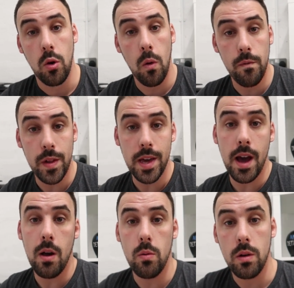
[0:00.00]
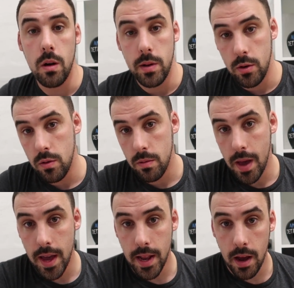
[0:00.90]
Hopefully I will come and do some
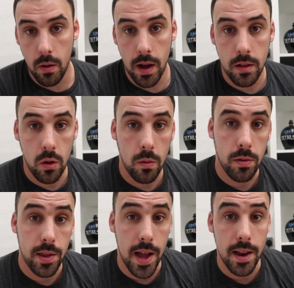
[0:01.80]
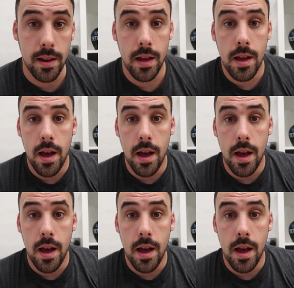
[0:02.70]
hanging out at Dom's stand